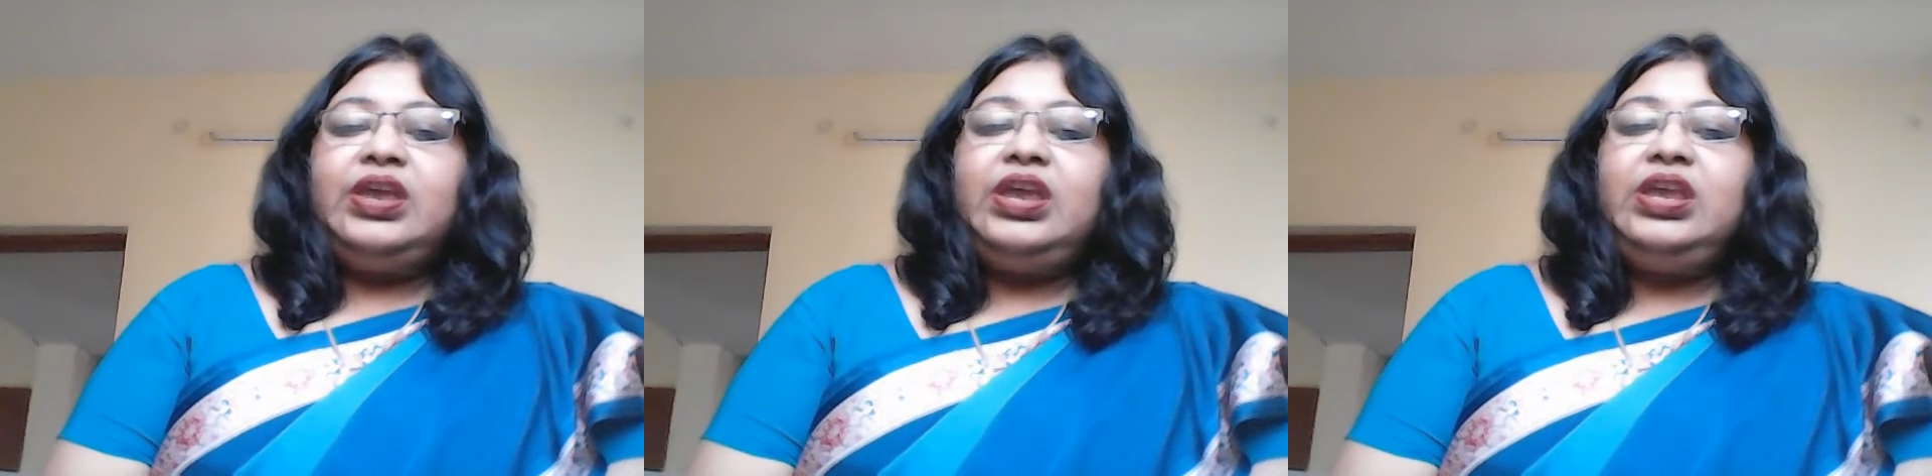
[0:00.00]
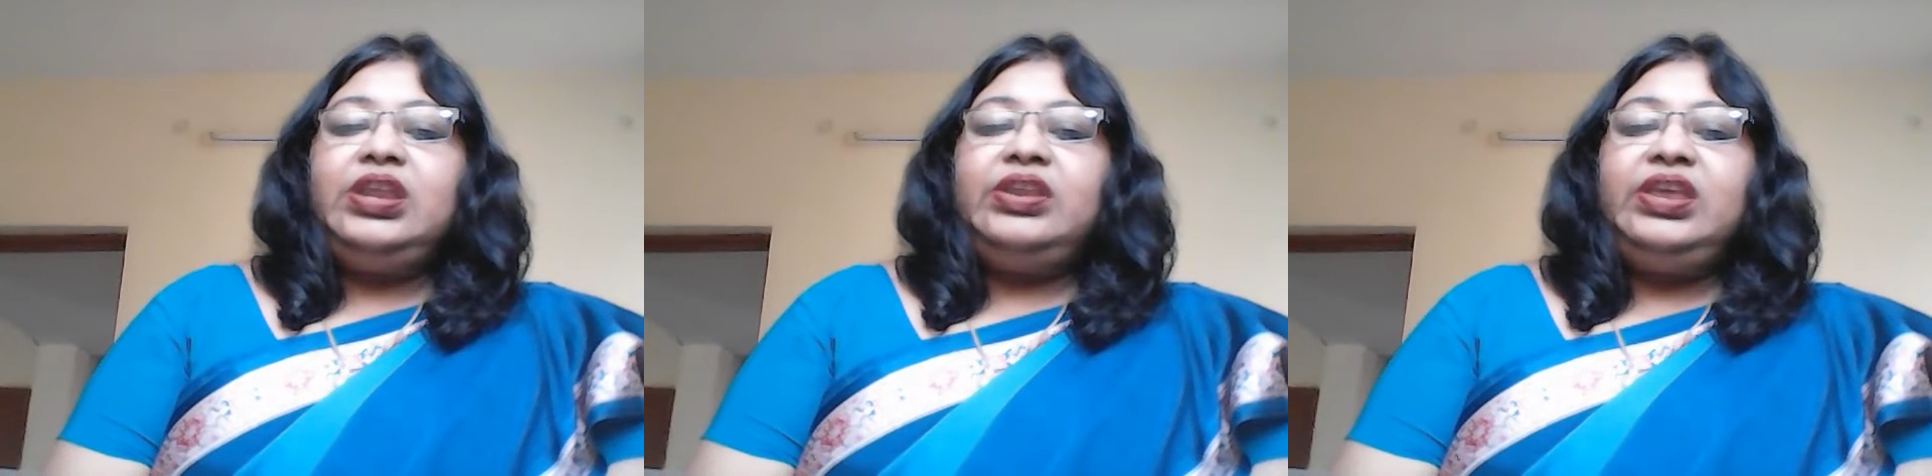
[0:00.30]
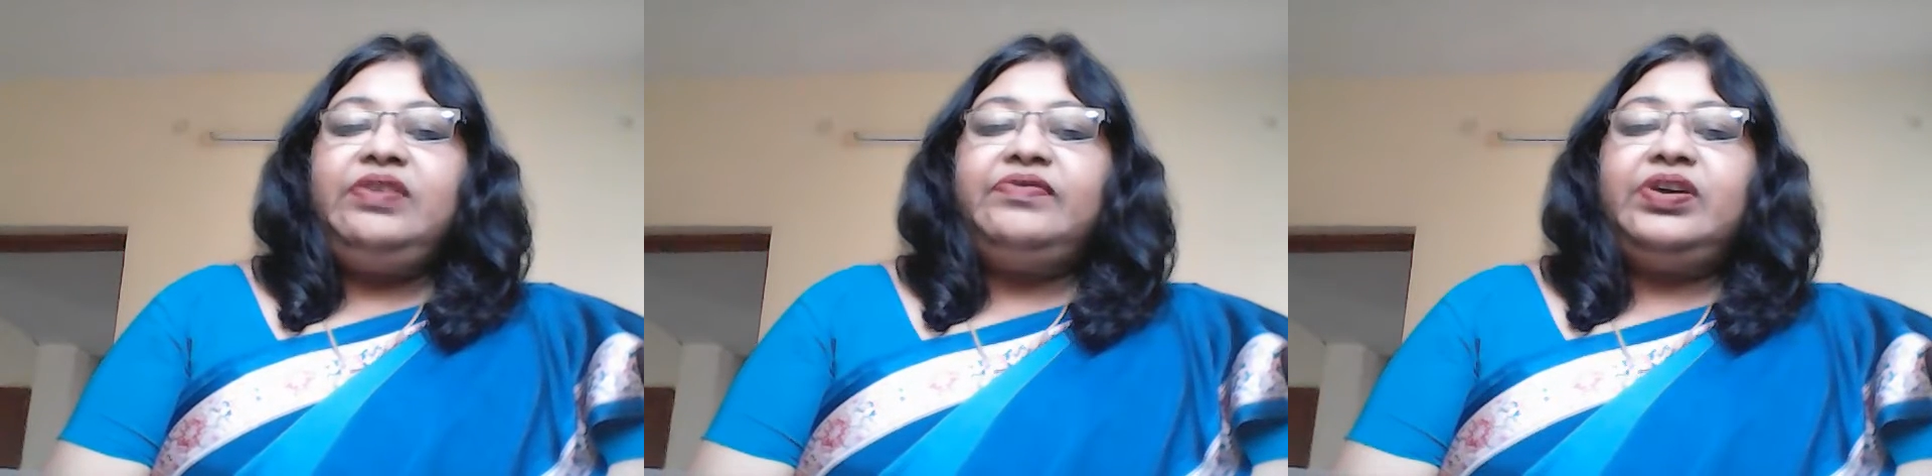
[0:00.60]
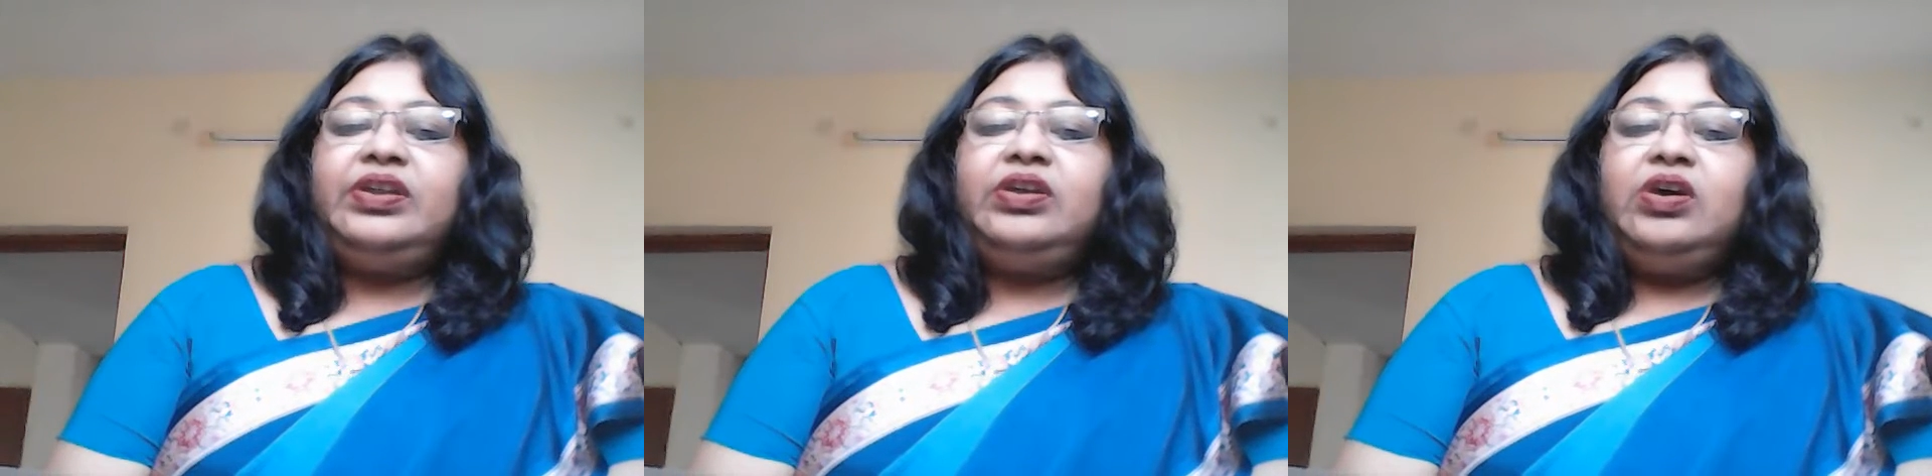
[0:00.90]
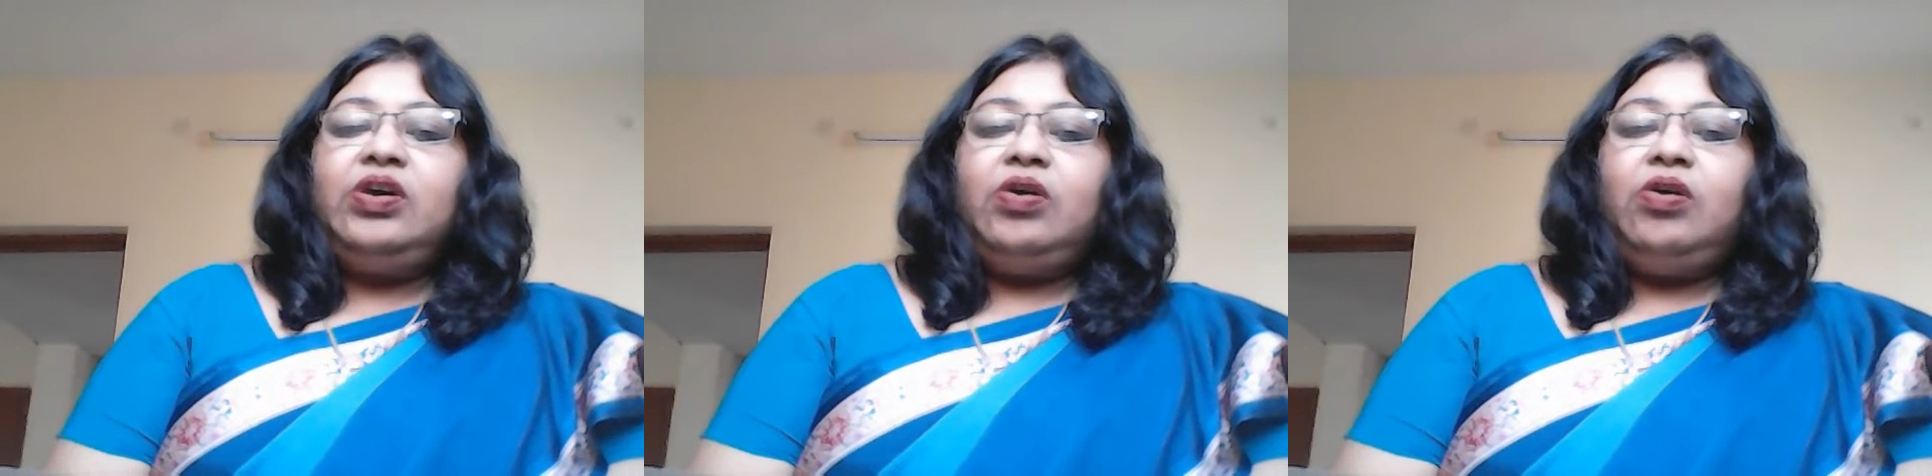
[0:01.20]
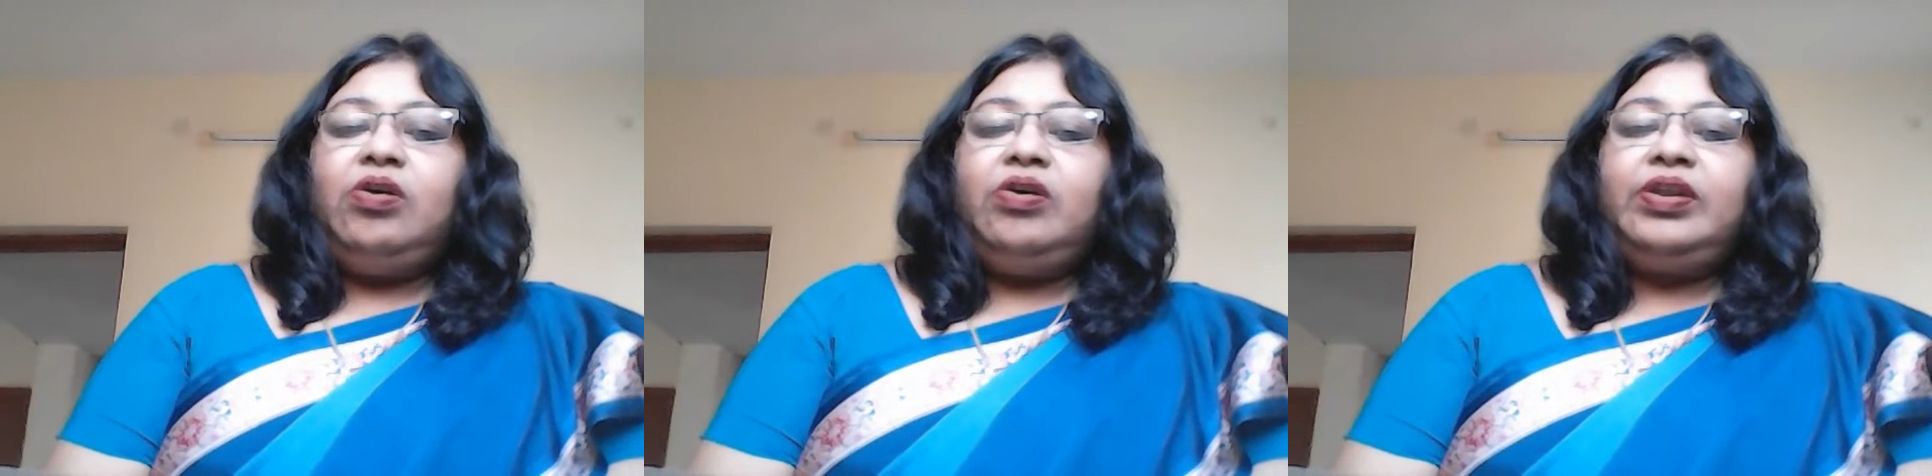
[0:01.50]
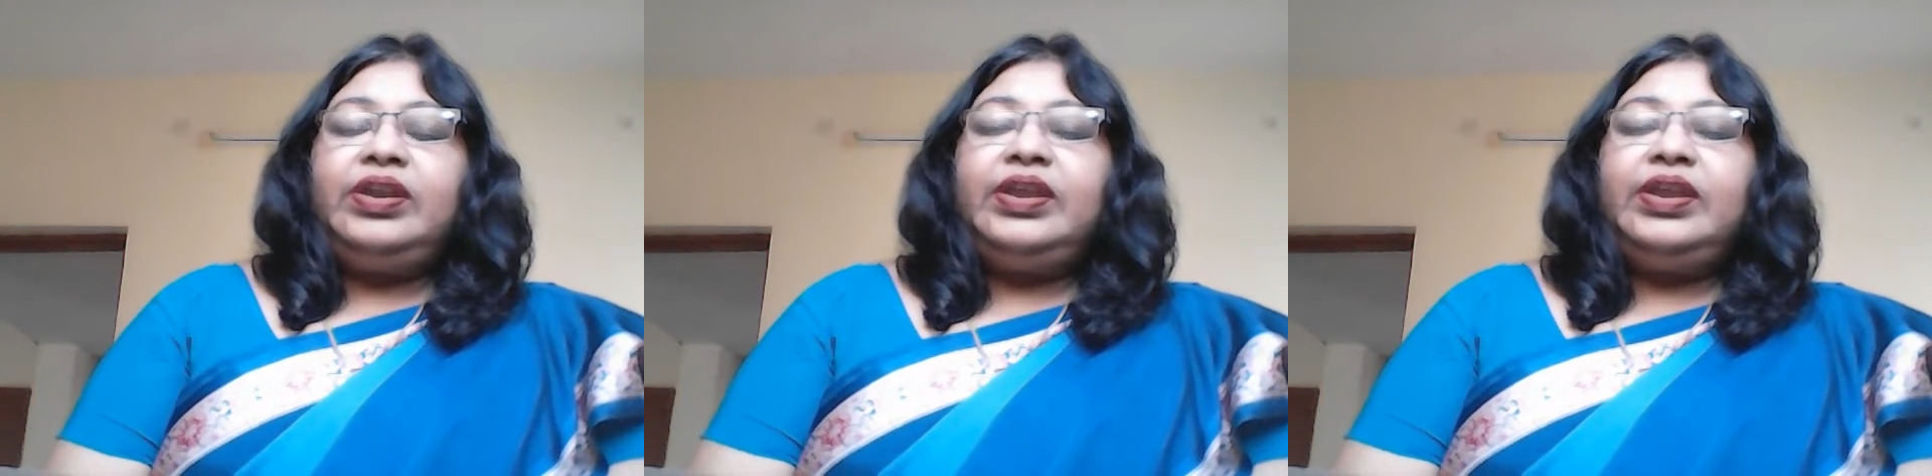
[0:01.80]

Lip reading: in a river or